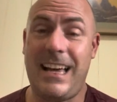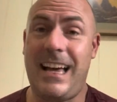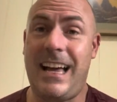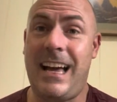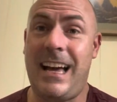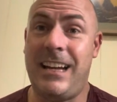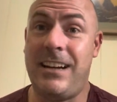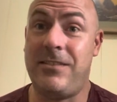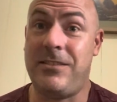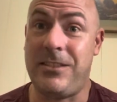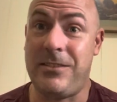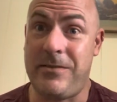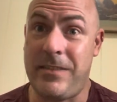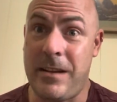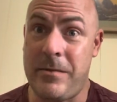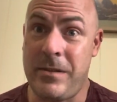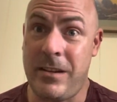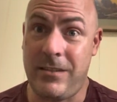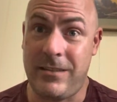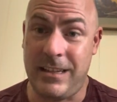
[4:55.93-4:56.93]
And I've done a
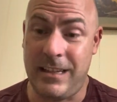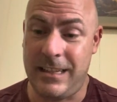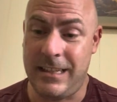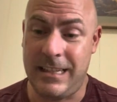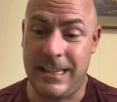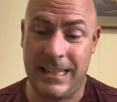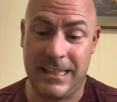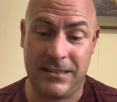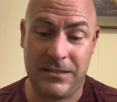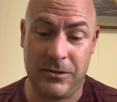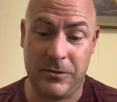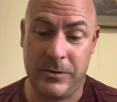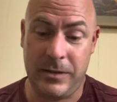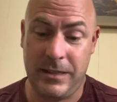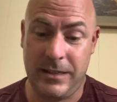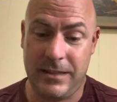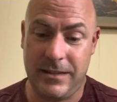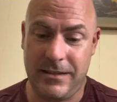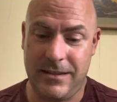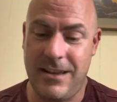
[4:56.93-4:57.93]
fair bit on it in the last 2 weeks.